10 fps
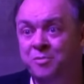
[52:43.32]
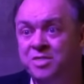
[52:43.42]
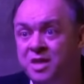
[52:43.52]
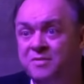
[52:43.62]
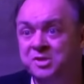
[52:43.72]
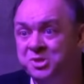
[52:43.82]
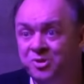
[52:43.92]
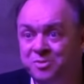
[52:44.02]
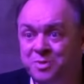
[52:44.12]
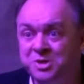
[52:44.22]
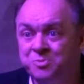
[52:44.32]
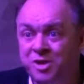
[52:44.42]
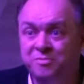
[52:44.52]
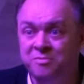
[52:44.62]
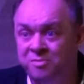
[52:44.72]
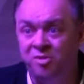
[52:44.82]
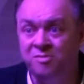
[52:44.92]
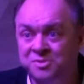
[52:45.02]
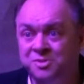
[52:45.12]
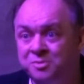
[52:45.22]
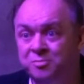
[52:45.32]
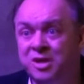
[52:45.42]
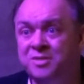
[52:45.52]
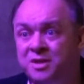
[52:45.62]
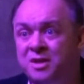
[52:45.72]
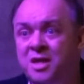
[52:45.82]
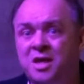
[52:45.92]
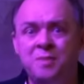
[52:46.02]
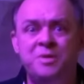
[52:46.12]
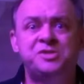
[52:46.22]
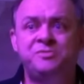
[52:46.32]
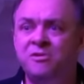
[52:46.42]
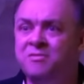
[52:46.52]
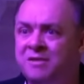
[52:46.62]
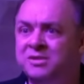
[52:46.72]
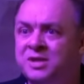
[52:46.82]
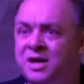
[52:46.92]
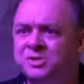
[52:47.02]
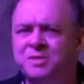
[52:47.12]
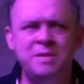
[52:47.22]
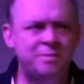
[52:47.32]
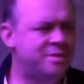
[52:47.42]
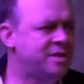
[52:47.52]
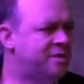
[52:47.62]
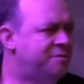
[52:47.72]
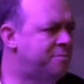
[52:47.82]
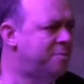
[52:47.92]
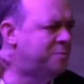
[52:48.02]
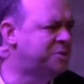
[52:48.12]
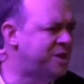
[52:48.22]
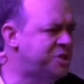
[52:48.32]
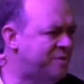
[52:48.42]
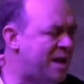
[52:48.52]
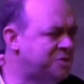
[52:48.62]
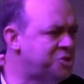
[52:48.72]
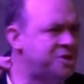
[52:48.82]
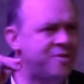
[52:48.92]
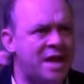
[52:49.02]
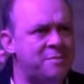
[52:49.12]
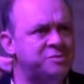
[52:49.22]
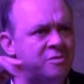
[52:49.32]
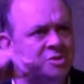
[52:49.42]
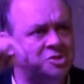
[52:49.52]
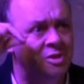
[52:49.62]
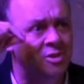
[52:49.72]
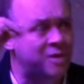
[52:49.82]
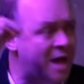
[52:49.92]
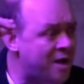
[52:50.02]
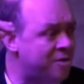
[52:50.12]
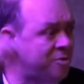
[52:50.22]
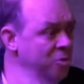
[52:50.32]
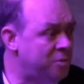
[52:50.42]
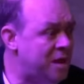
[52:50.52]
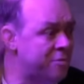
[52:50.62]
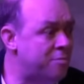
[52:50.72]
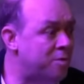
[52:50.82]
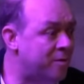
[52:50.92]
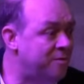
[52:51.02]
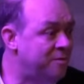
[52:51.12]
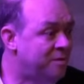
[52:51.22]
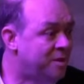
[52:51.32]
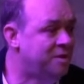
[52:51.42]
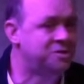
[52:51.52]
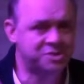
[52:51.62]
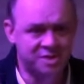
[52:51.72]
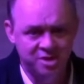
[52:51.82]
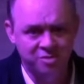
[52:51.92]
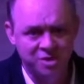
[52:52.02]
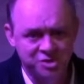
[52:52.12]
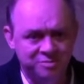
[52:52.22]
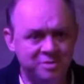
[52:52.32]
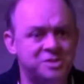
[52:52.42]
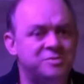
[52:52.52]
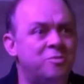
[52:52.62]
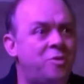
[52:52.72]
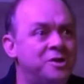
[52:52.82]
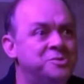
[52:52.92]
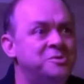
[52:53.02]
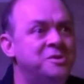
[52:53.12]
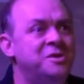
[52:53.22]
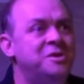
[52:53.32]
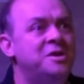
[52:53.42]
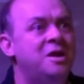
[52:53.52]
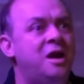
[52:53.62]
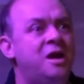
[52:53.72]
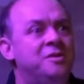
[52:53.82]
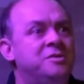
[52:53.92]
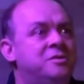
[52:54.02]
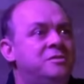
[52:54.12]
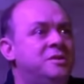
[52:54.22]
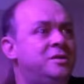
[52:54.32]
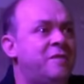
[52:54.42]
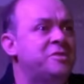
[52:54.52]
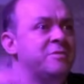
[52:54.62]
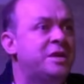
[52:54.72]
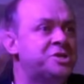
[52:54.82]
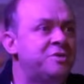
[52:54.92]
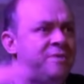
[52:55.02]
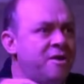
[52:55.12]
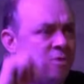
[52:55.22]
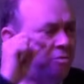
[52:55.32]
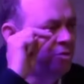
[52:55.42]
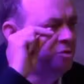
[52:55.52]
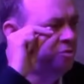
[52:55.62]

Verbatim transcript: We think of it as good because we've evolved to breathe it, but it's very volatile. Some people think that if the percentage of oxygen in the atmosphere were just a little higher, the whole planet would burn, just like your Russian philosopher wanted. Uh, that, that everything would catch on fire. We,